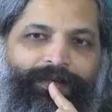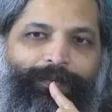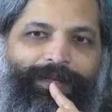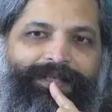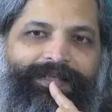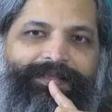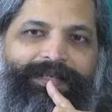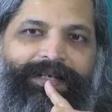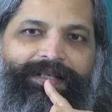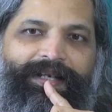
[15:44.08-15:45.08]
where they
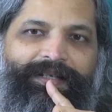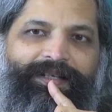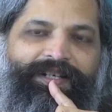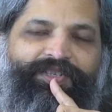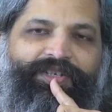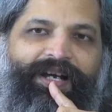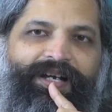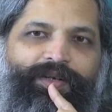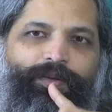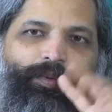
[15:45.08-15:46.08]
said that a
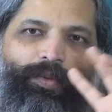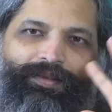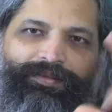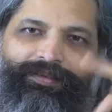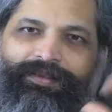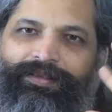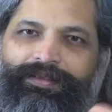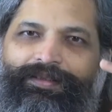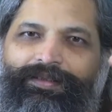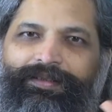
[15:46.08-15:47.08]
child who was,
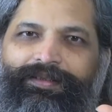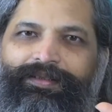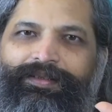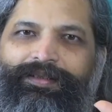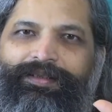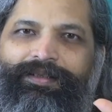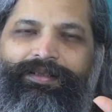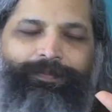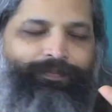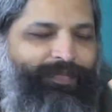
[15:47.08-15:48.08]

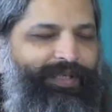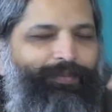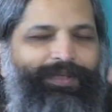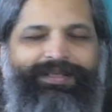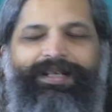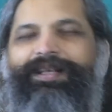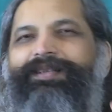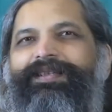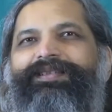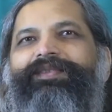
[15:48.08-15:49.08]
what's that,
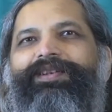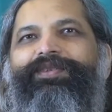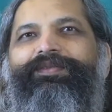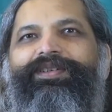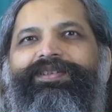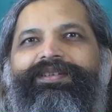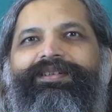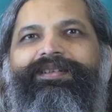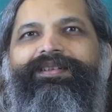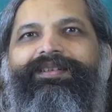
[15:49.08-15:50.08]
excessive introversion?